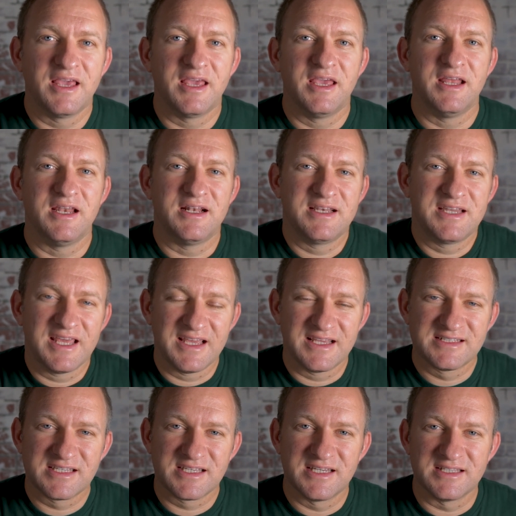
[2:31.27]
it
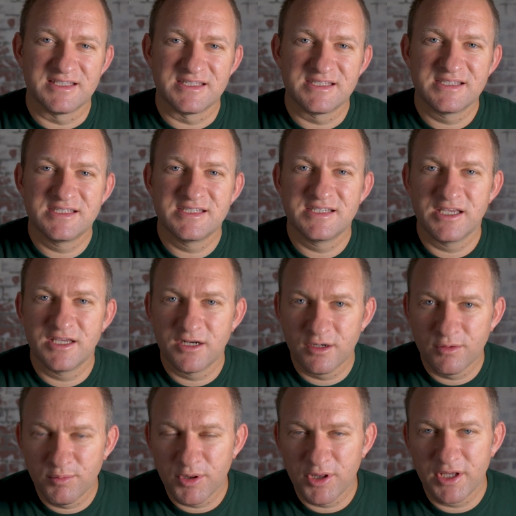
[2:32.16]
takes
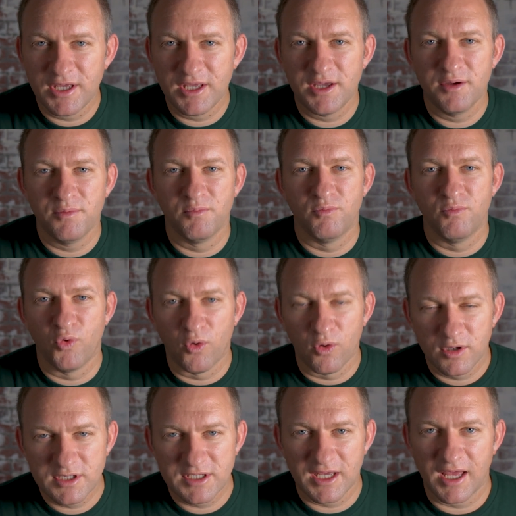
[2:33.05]
considerably
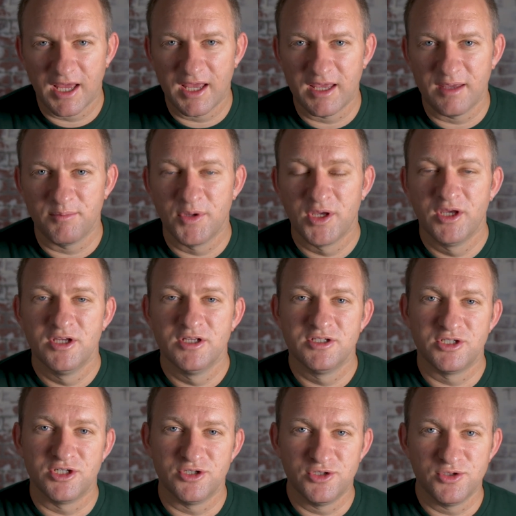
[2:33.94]
more time
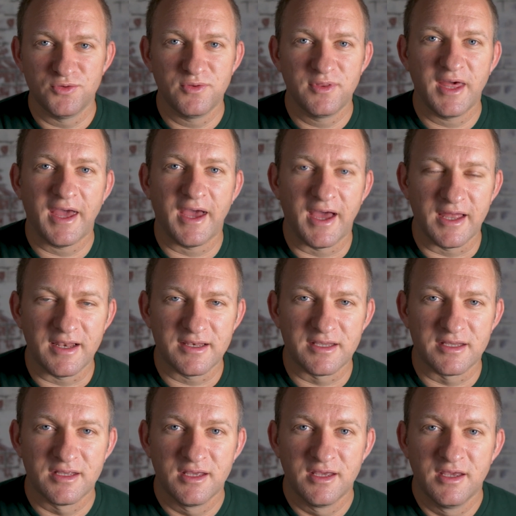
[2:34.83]
to do that
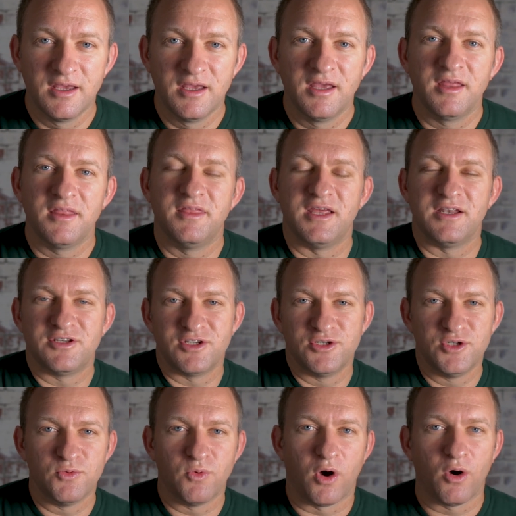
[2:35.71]
than to
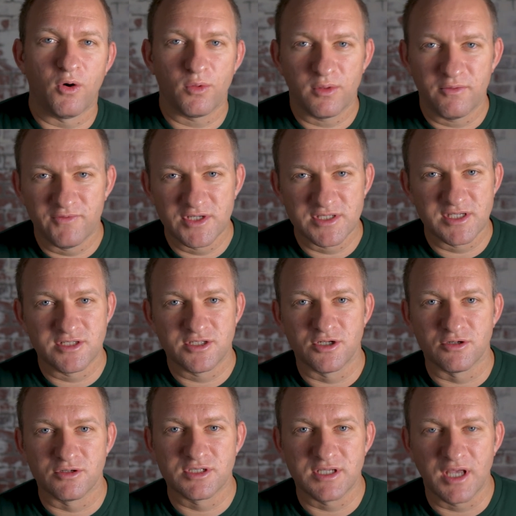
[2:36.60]
do all the
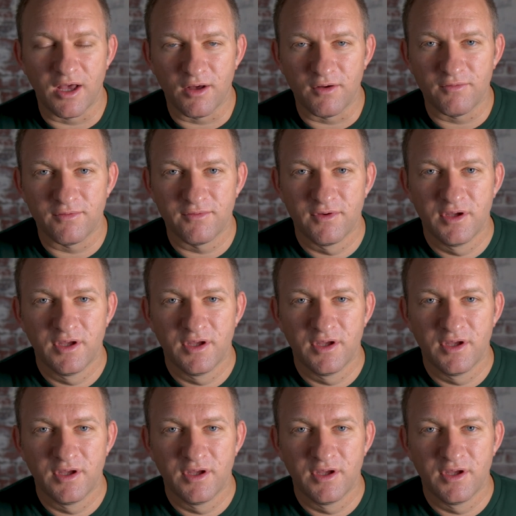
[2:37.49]
visits yourself.